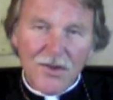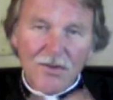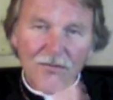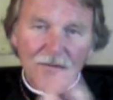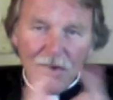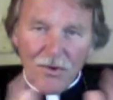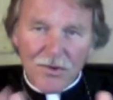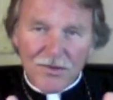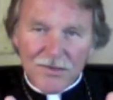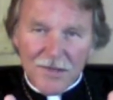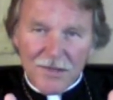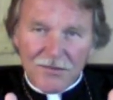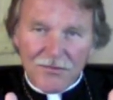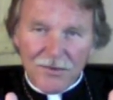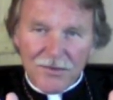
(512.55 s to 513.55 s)
Focus
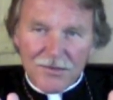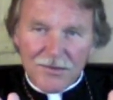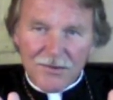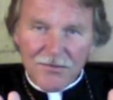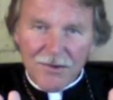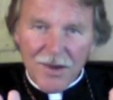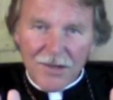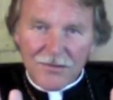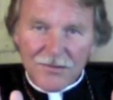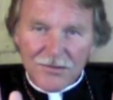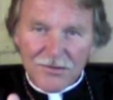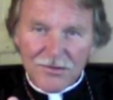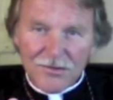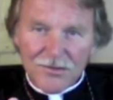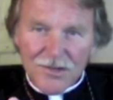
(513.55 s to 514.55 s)
on the risen Christ, the
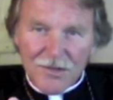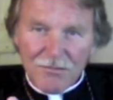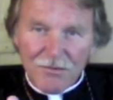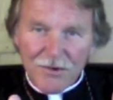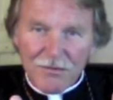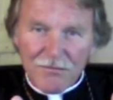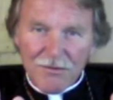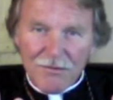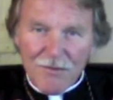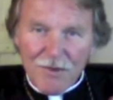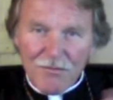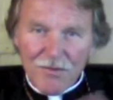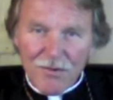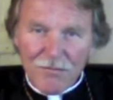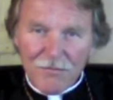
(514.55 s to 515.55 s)
Good Shepherd, and remember